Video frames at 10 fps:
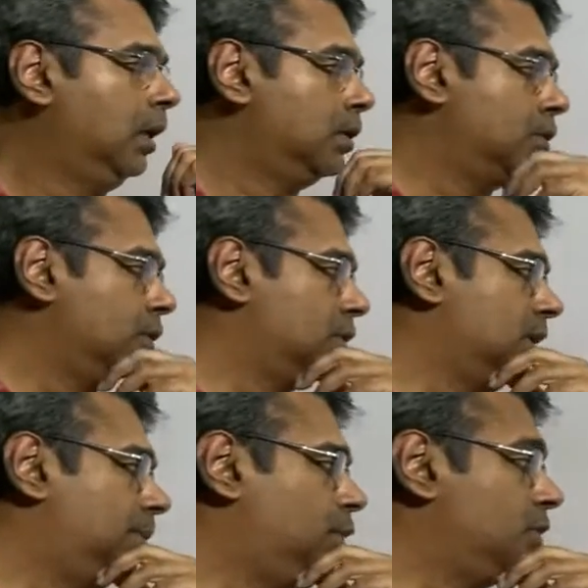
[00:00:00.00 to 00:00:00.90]
So
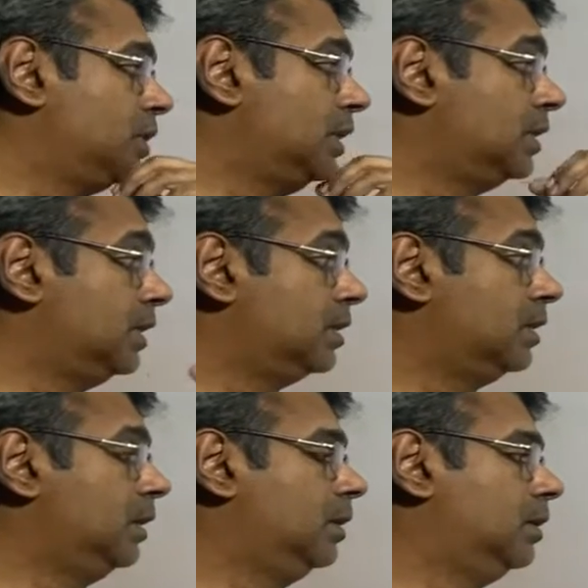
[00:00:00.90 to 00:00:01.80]
suppose this is
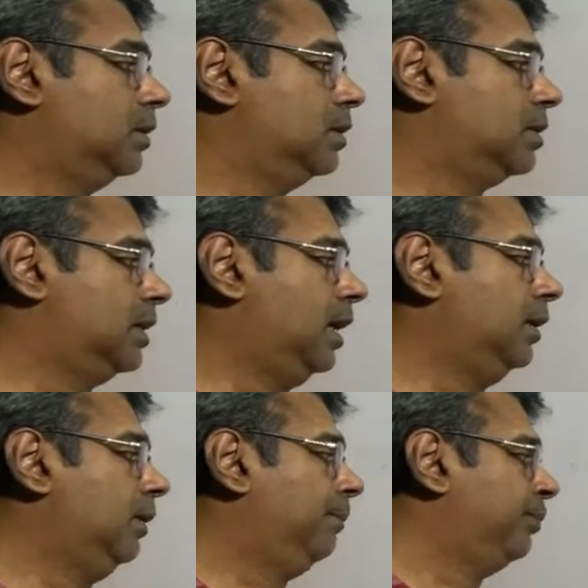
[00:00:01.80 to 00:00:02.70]
the sun,